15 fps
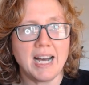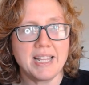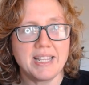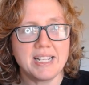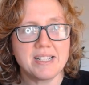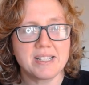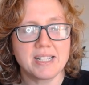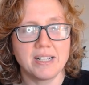
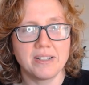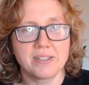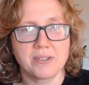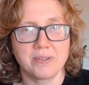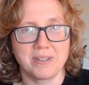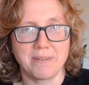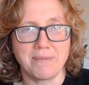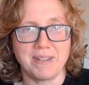This cell is
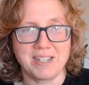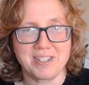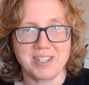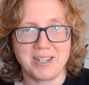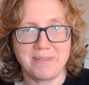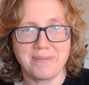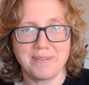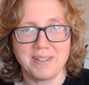going to finish
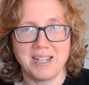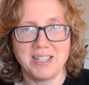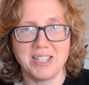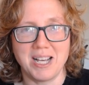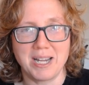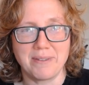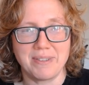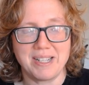off a
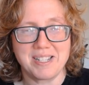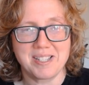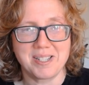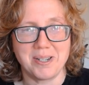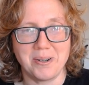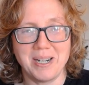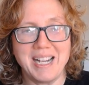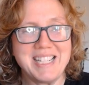lot of it.
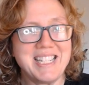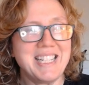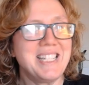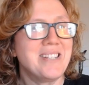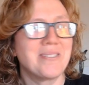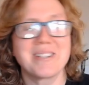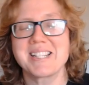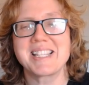So I didn't
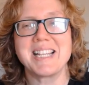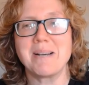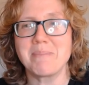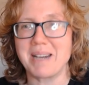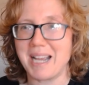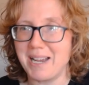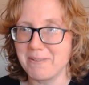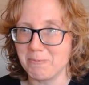notice that, but
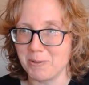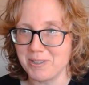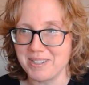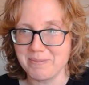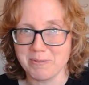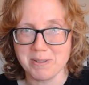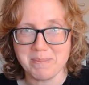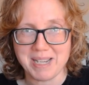I had one
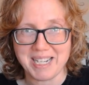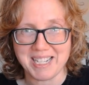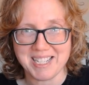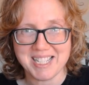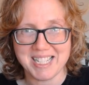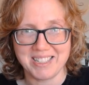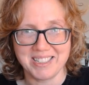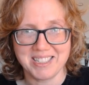remaining
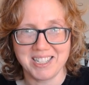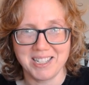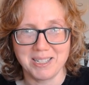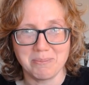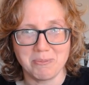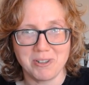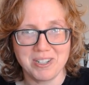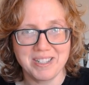cell in
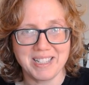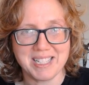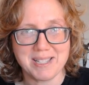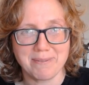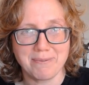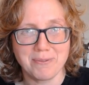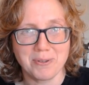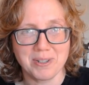column 1. That's a
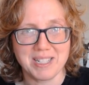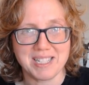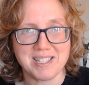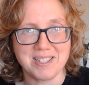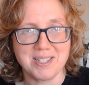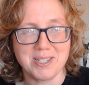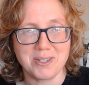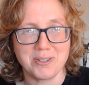4, that's
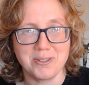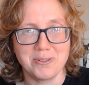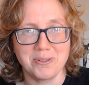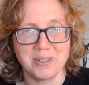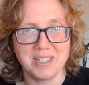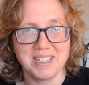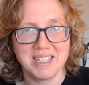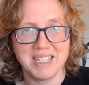a
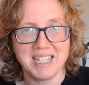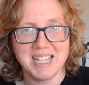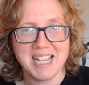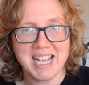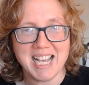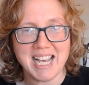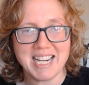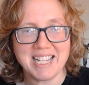2.
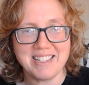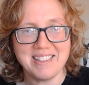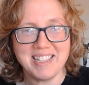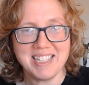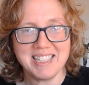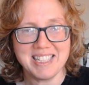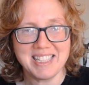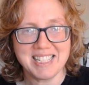And I
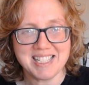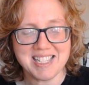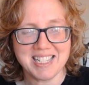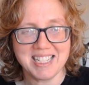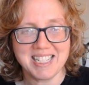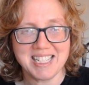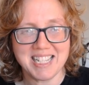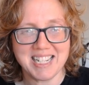think that that's going
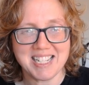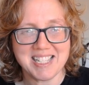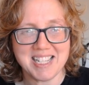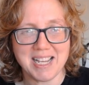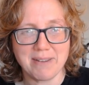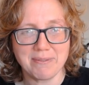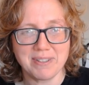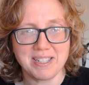to get us
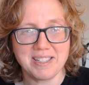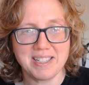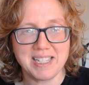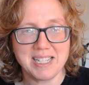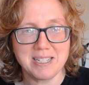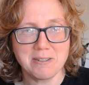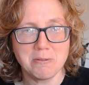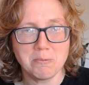
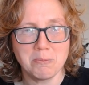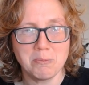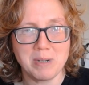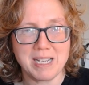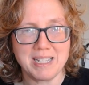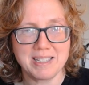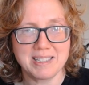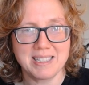everything
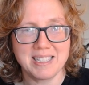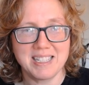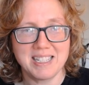with